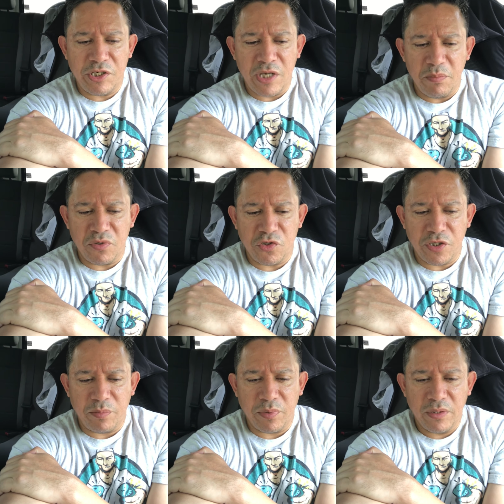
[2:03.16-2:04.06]

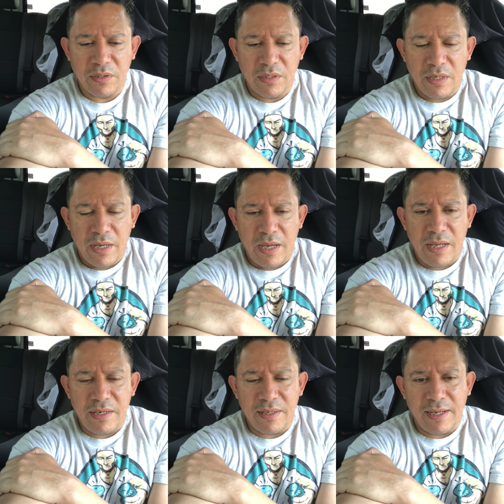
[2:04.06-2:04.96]
championship,
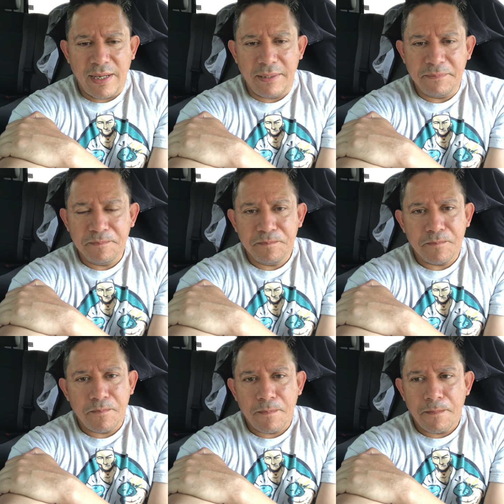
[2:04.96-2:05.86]
and uh,
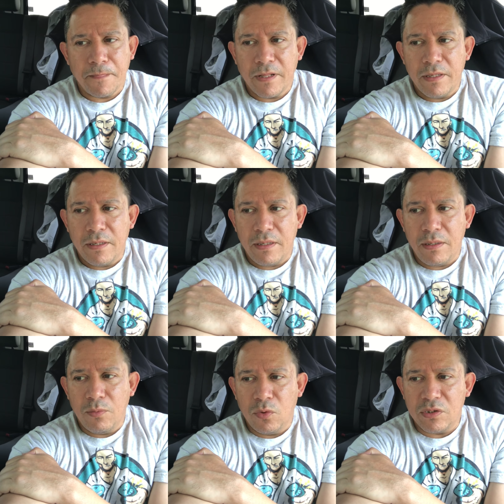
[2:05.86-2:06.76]

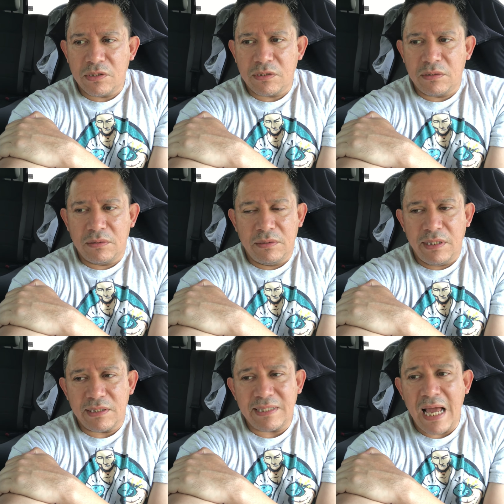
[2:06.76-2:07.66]
it was
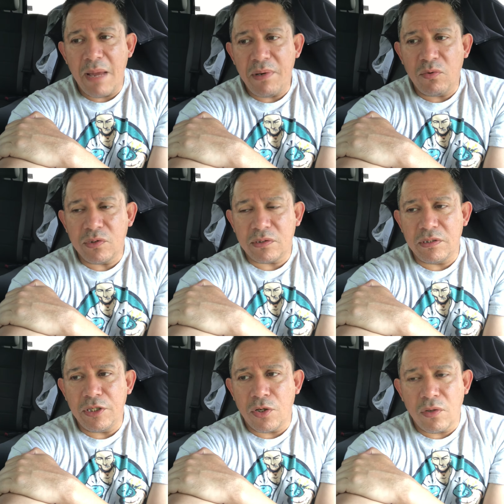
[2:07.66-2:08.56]
this time it was
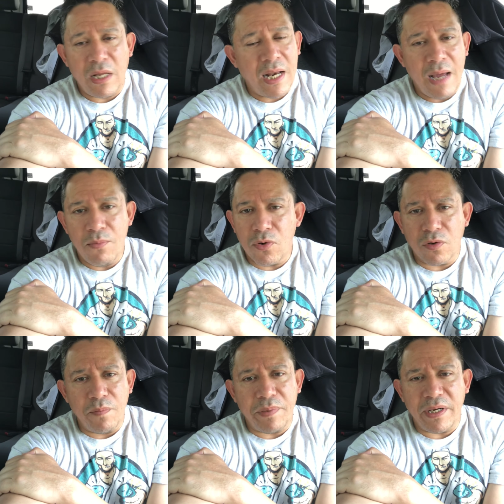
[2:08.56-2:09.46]
you know a lot more
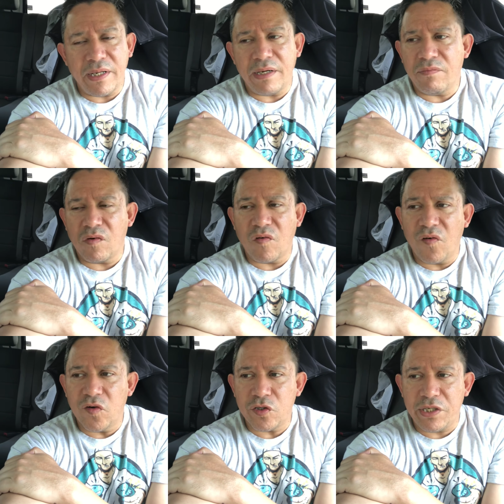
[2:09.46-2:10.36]
competitive. Of
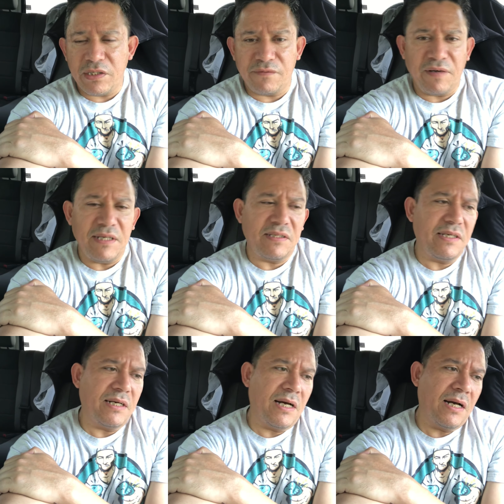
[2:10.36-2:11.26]
course, he's
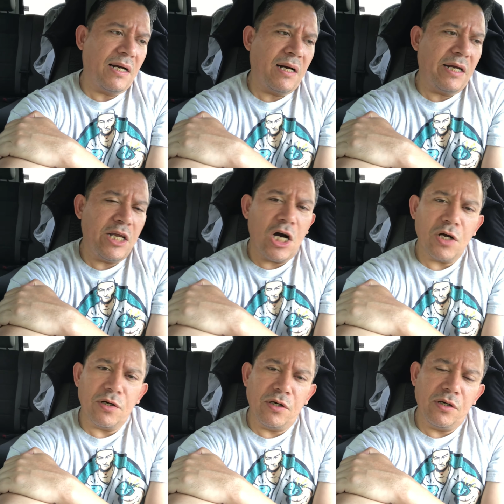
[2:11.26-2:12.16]
facing a, a
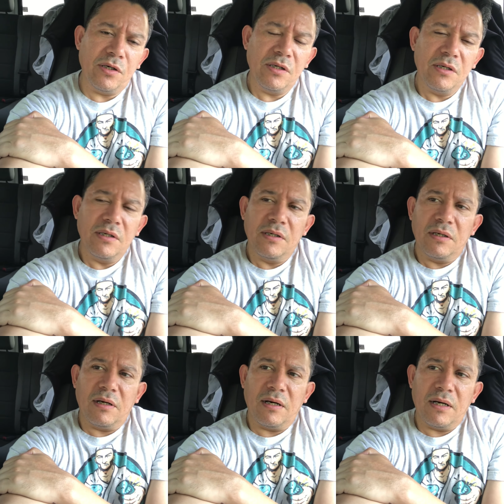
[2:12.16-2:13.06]
younger
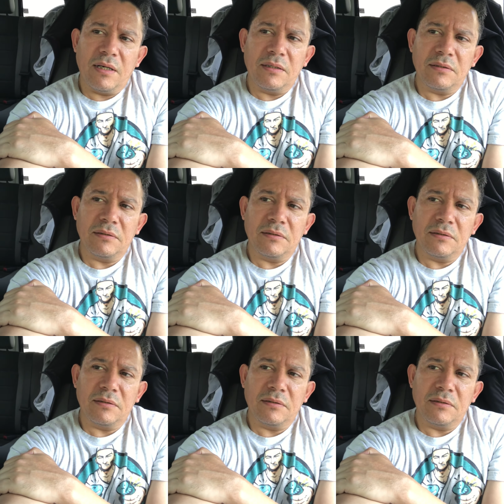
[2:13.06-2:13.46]
uh,